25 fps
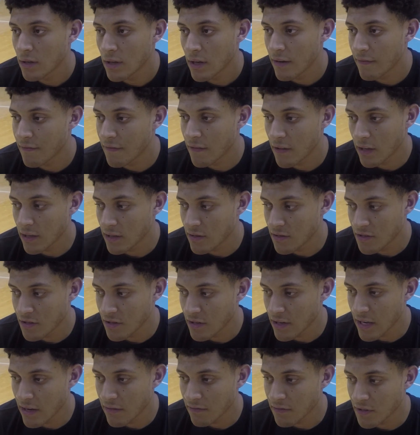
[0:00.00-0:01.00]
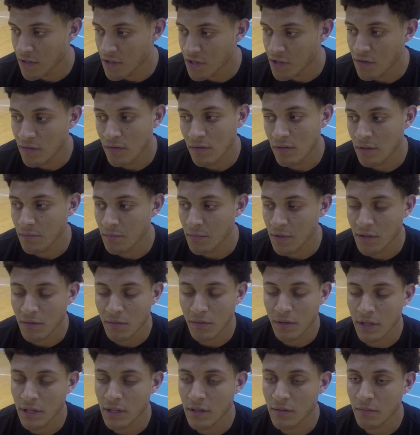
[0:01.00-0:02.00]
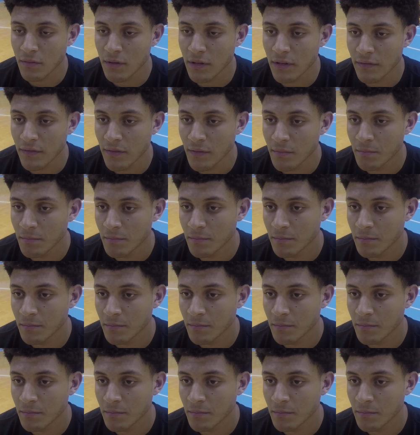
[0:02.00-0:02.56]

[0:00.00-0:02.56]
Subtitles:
I feel like you shouldn't have to choose in between each one of them.